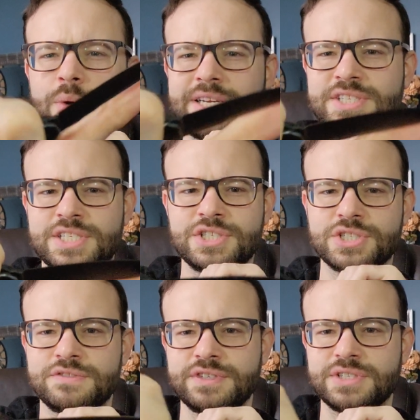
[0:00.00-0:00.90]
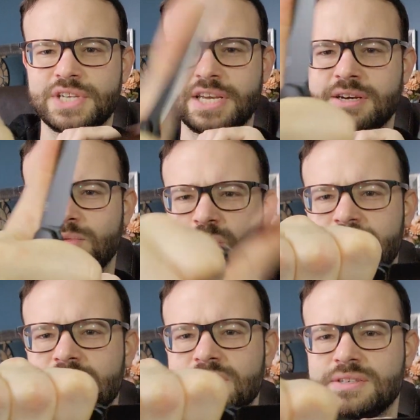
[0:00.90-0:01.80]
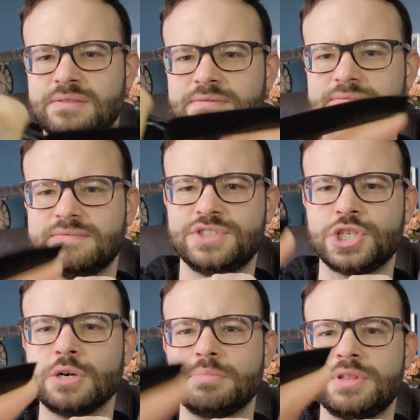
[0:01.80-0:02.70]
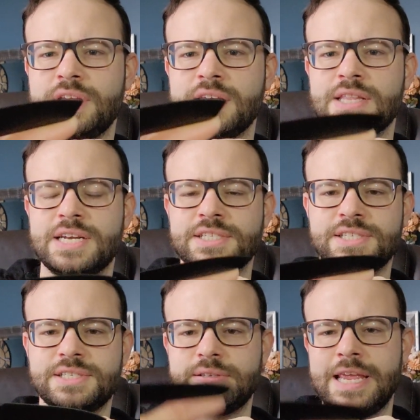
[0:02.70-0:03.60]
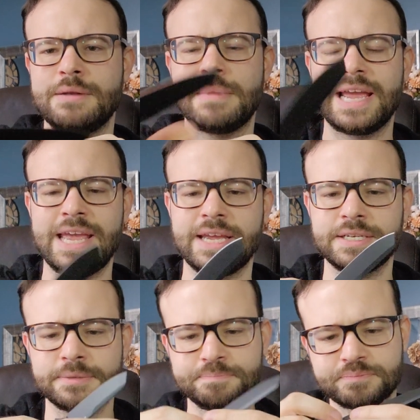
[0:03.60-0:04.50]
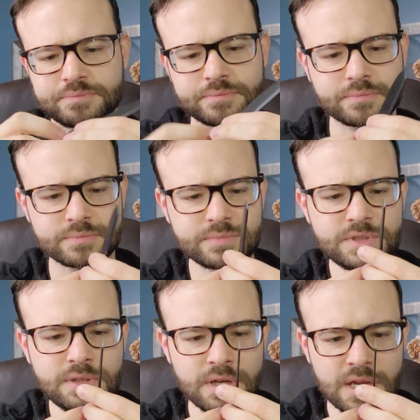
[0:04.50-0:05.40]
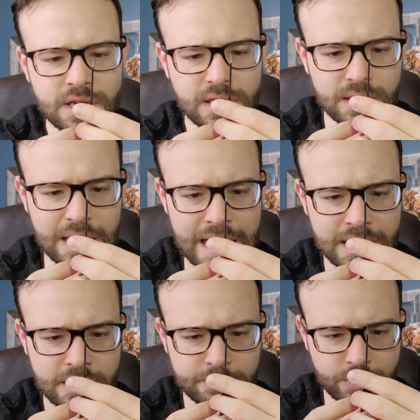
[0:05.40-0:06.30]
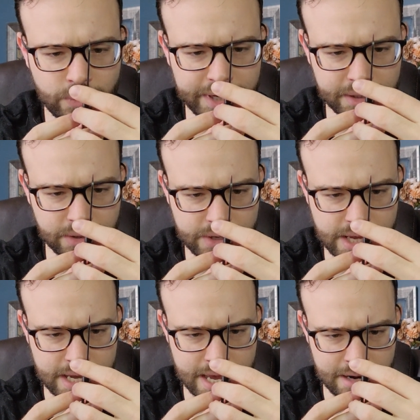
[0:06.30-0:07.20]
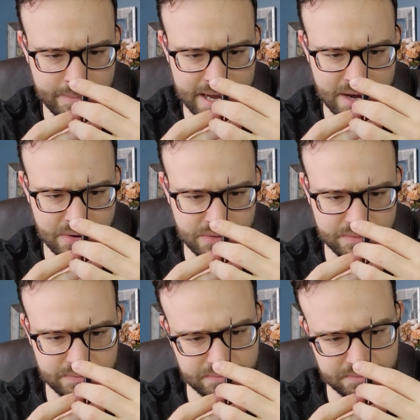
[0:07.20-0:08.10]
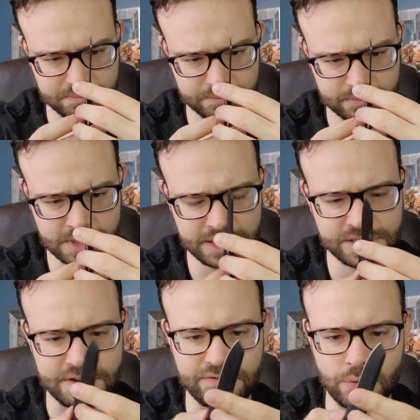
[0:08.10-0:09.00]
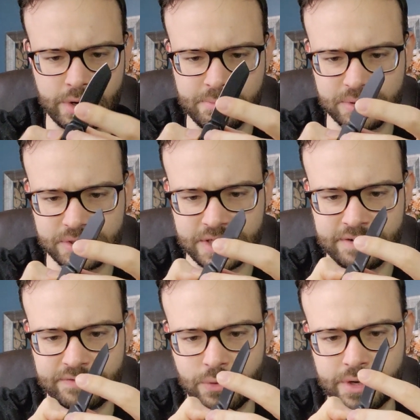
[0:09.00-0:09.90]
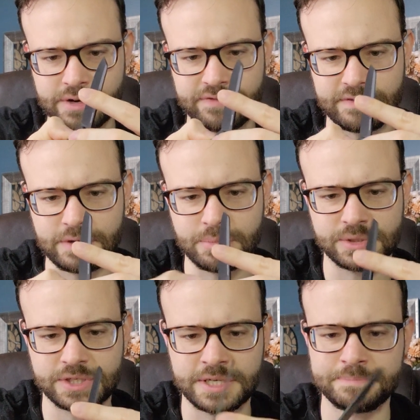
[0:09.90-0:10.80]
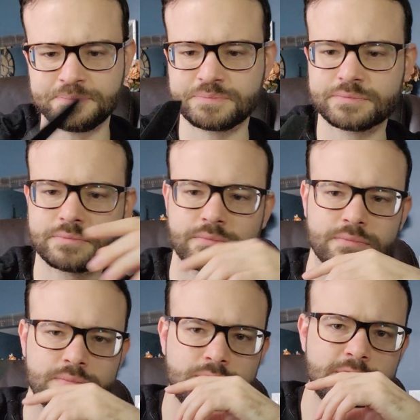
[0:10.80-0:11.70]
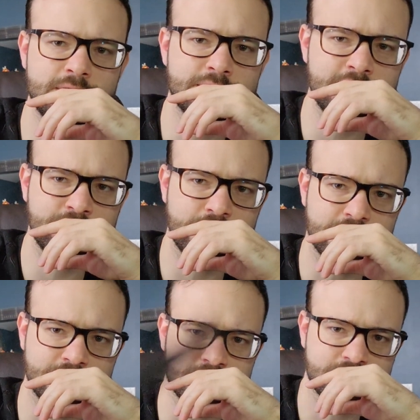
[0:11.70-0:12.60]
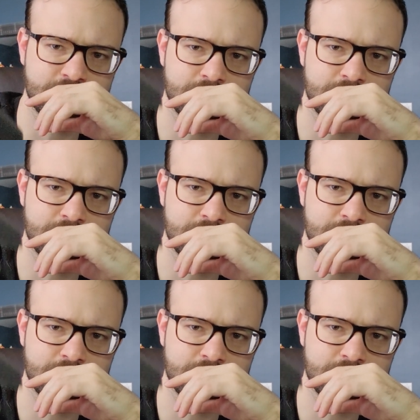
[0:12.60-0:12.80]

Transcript: whereas this just feels like a weird sharp thing that is in my hand. Lockup, we are looking at about, I'd say 40%, 40 to 50%. Let's see if we can just,